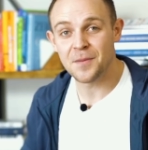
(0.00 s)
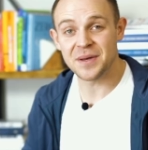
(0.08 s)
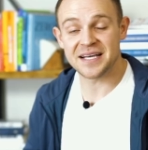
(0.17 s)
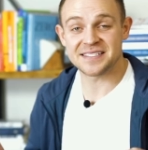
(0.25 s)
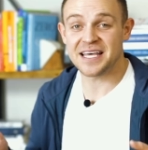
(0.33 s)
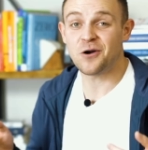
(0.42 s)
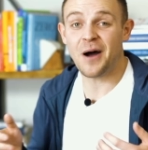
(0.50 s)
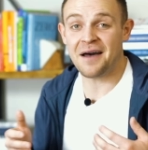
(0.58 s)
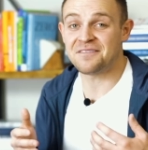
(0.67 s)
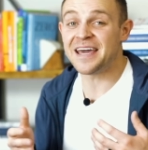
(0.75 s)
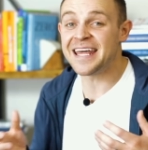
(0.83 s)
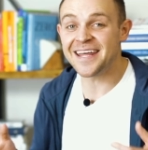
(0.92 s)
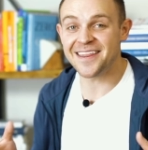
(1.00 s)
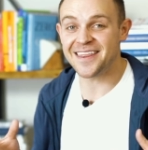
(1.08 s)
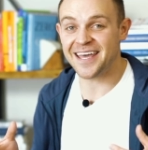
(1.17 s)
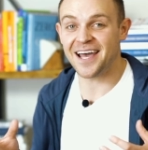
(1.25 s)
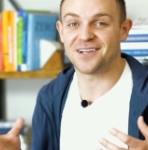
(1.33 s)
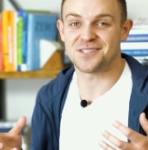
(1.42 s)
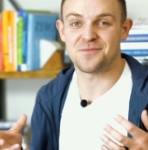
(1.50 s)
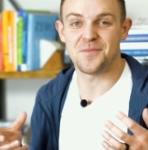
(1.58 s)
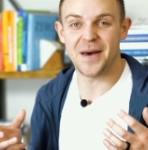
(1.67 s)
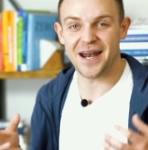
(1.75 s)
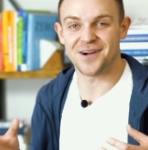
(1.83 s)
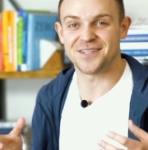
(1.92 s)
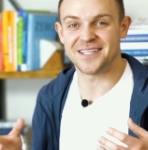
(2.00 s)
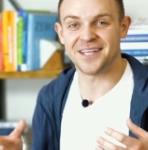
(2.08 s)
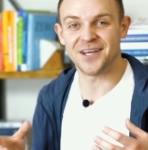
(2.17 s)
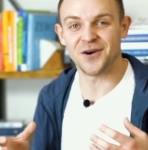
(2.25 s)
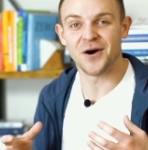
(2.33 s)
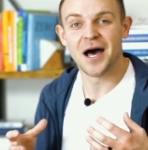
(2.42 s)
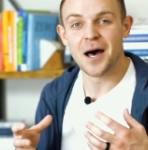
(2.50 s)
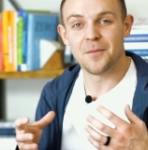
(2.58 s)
because they don't have anything else better to do.